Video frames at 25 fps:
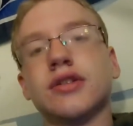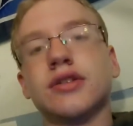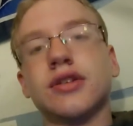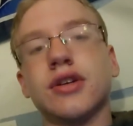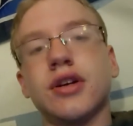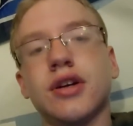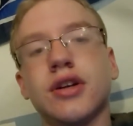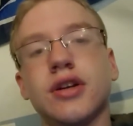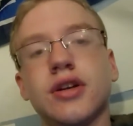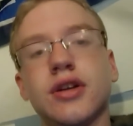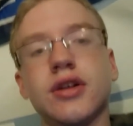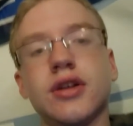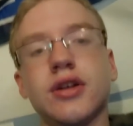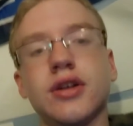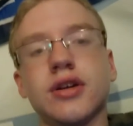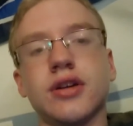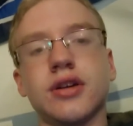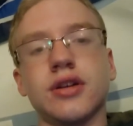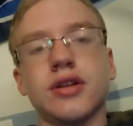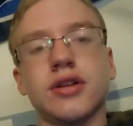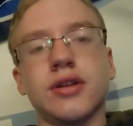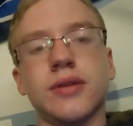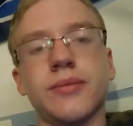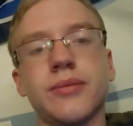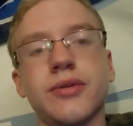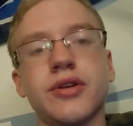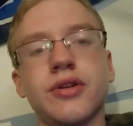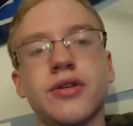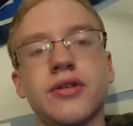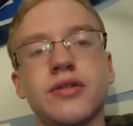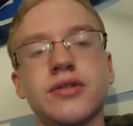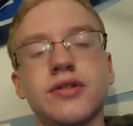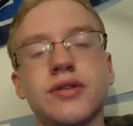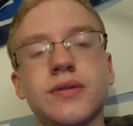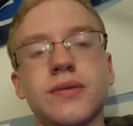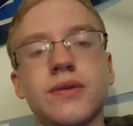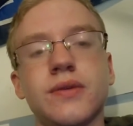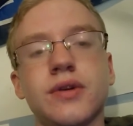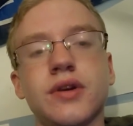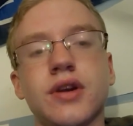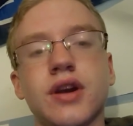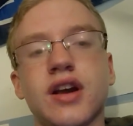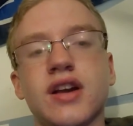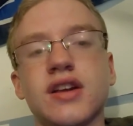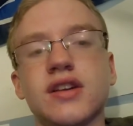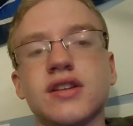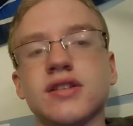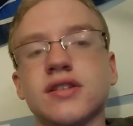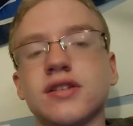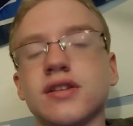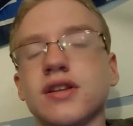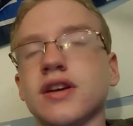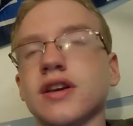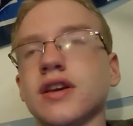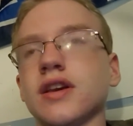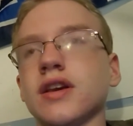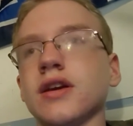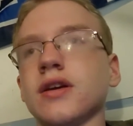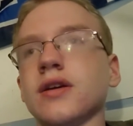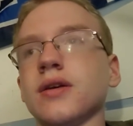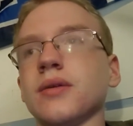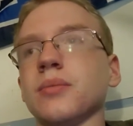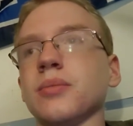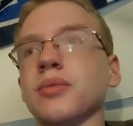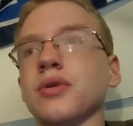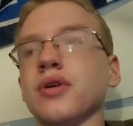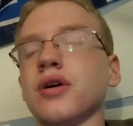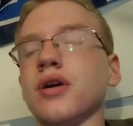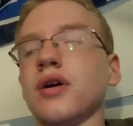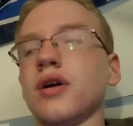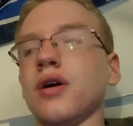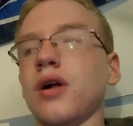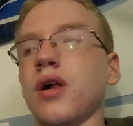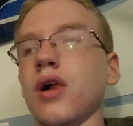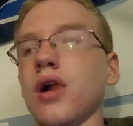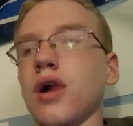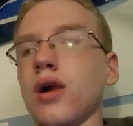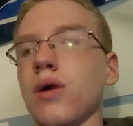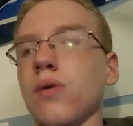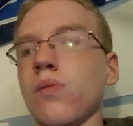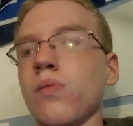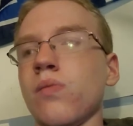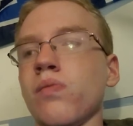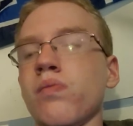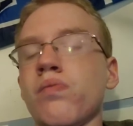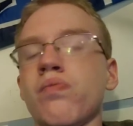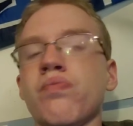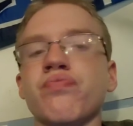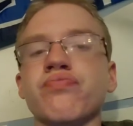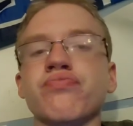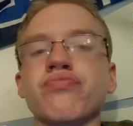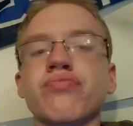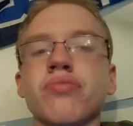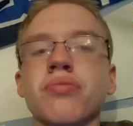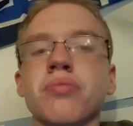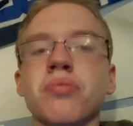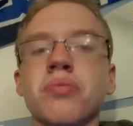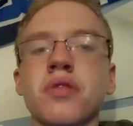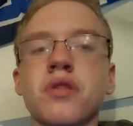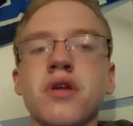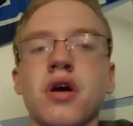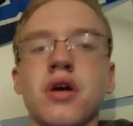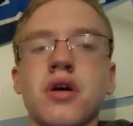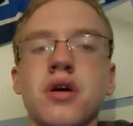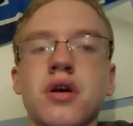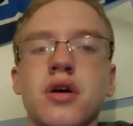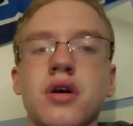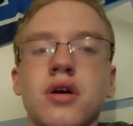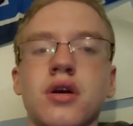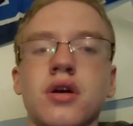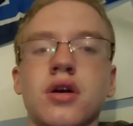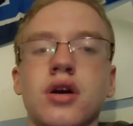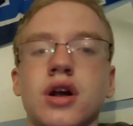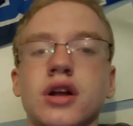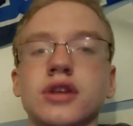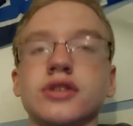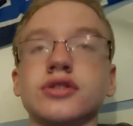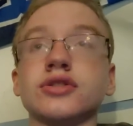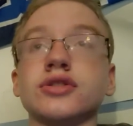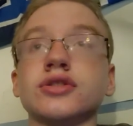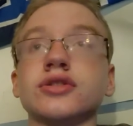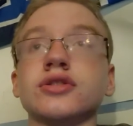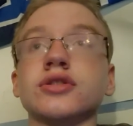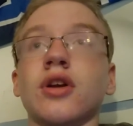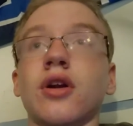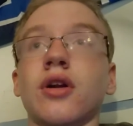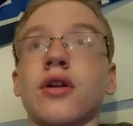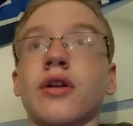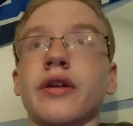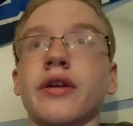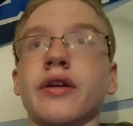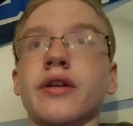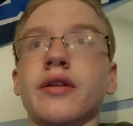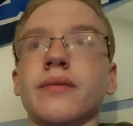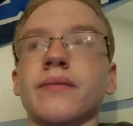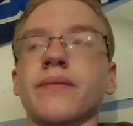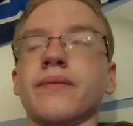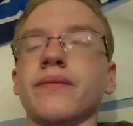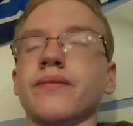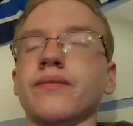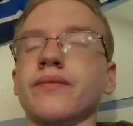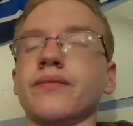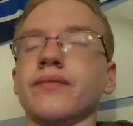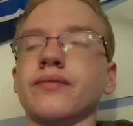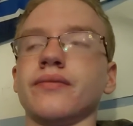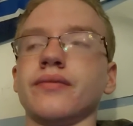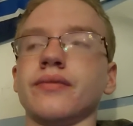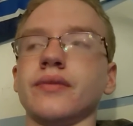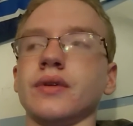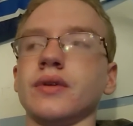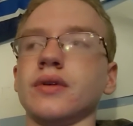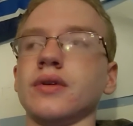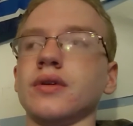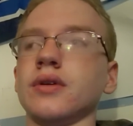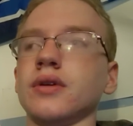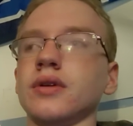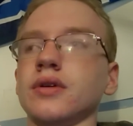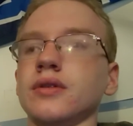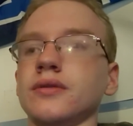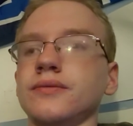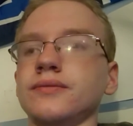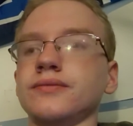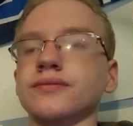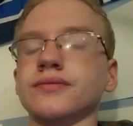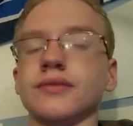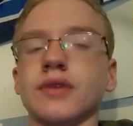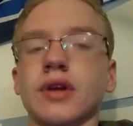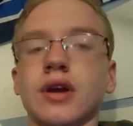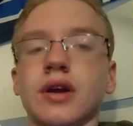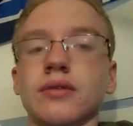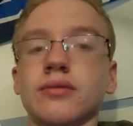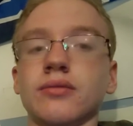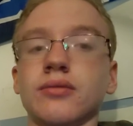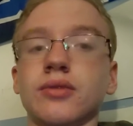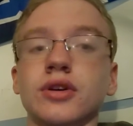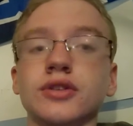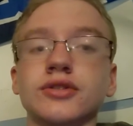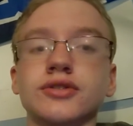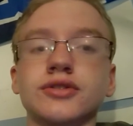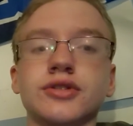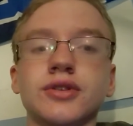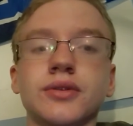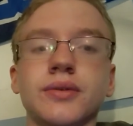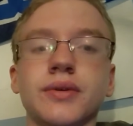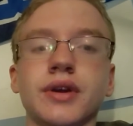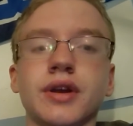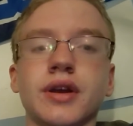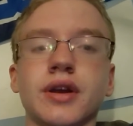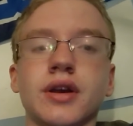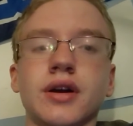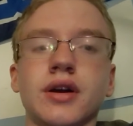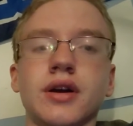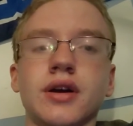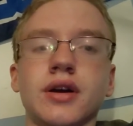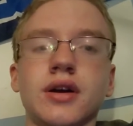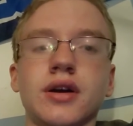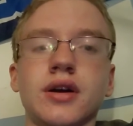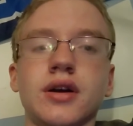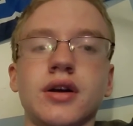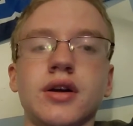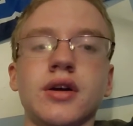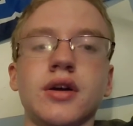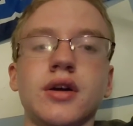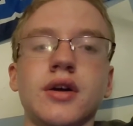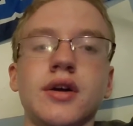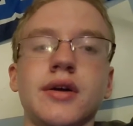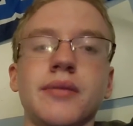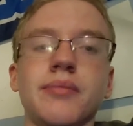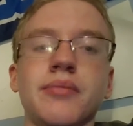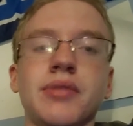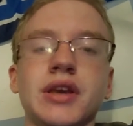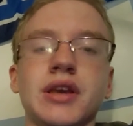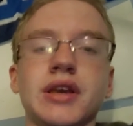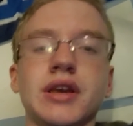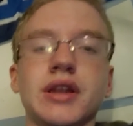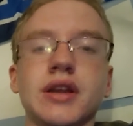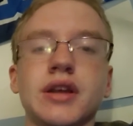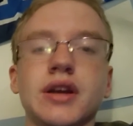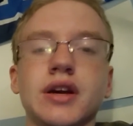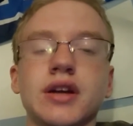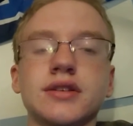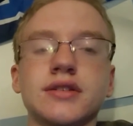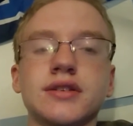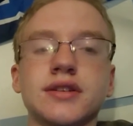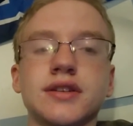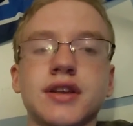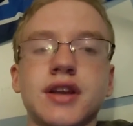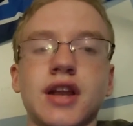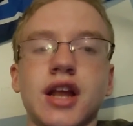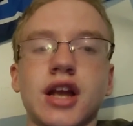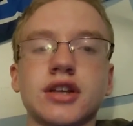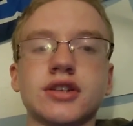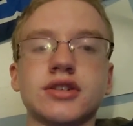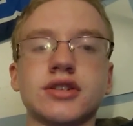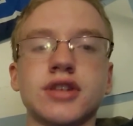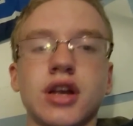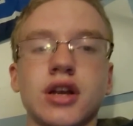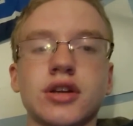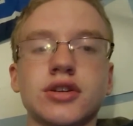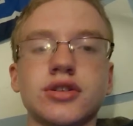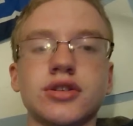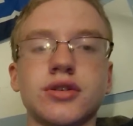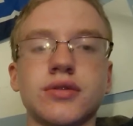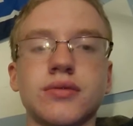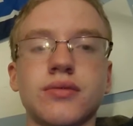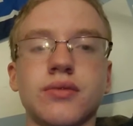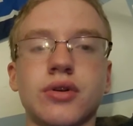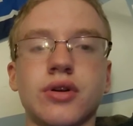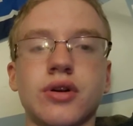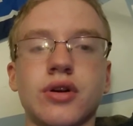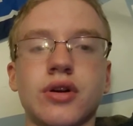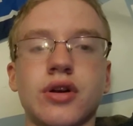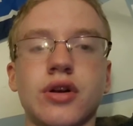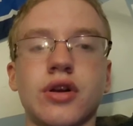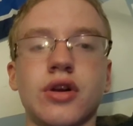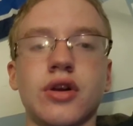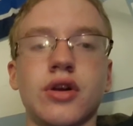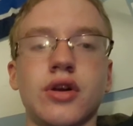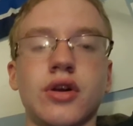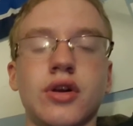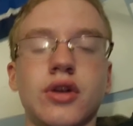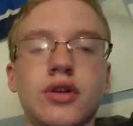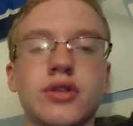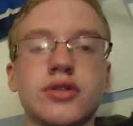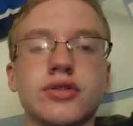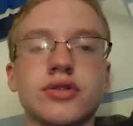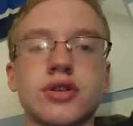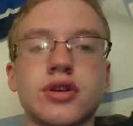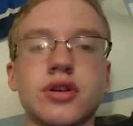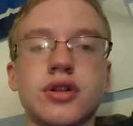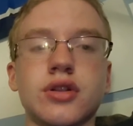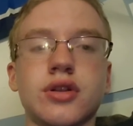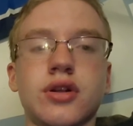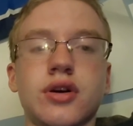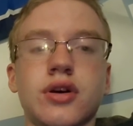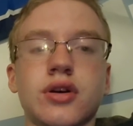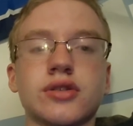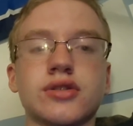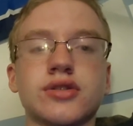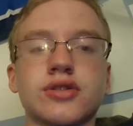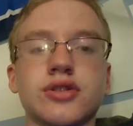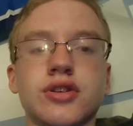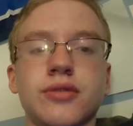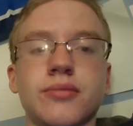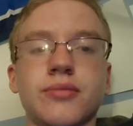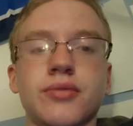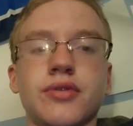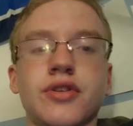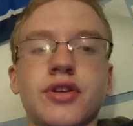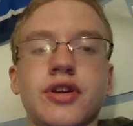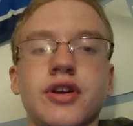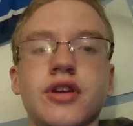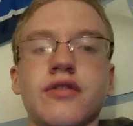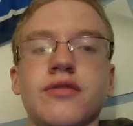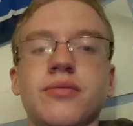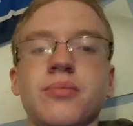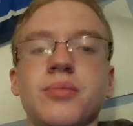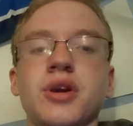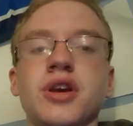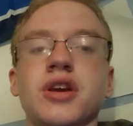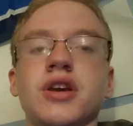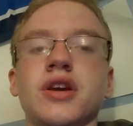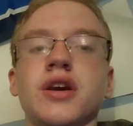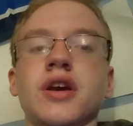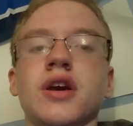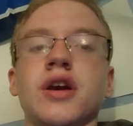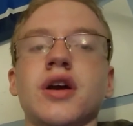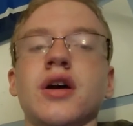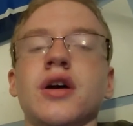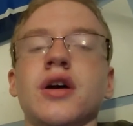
done. Let me know if you guys like it, but I just started. I was doing beginning onto the next section where it's a long-term thing of making